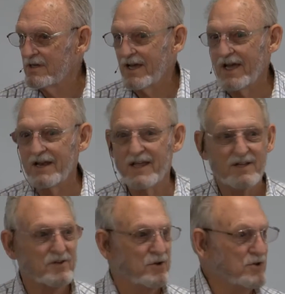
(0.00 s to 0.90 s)
and
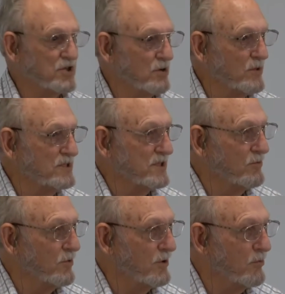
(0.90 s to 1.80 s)
get two sermons in
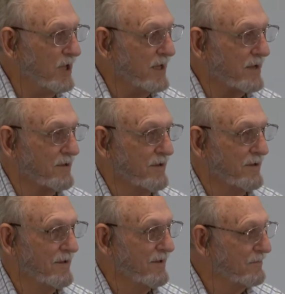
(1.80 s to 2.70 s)
1 week.
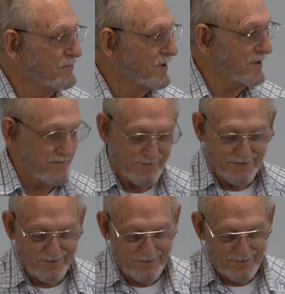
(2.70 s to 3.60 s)
Believe
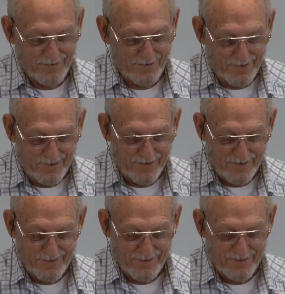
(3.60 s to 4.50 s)
it or
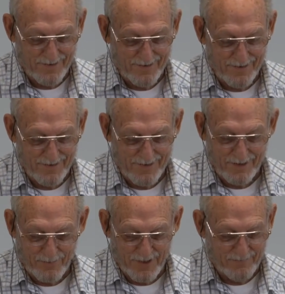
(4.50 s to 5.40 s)
not, I
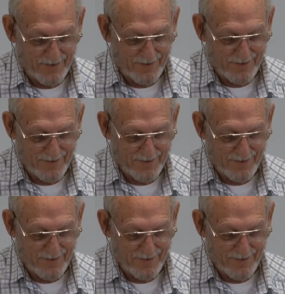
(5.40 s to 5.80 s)
believe it.